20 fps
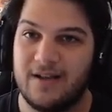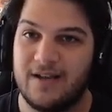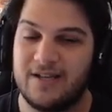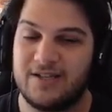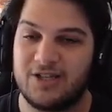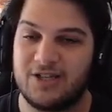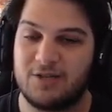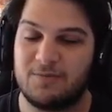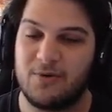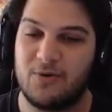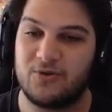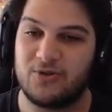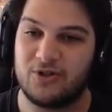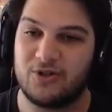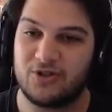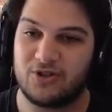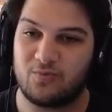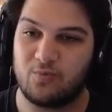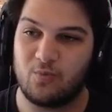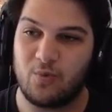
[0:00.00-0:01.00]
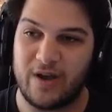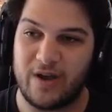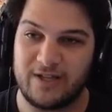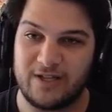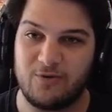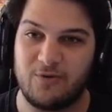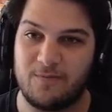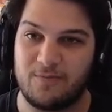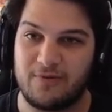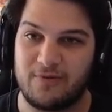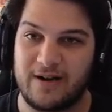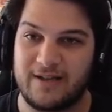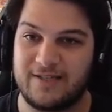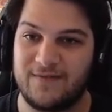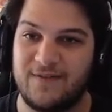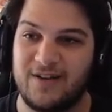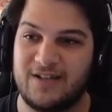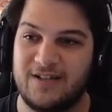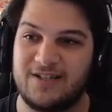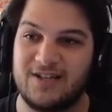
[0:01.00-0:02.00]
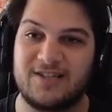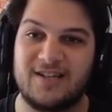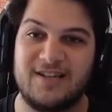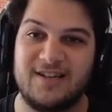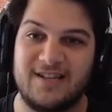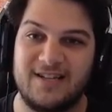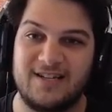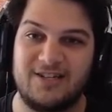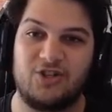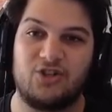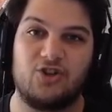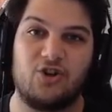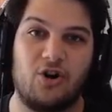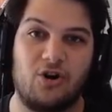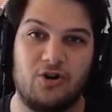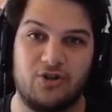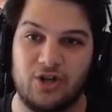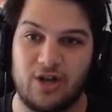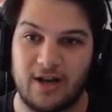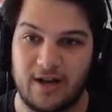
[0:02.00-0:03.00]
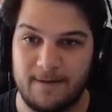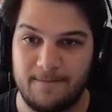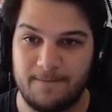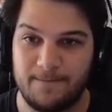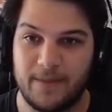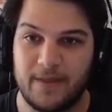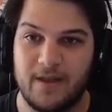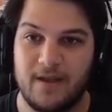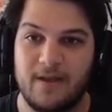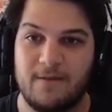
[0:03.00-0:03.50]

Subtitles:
His explosion is just way too oppressive, and it doesn't need to charge up.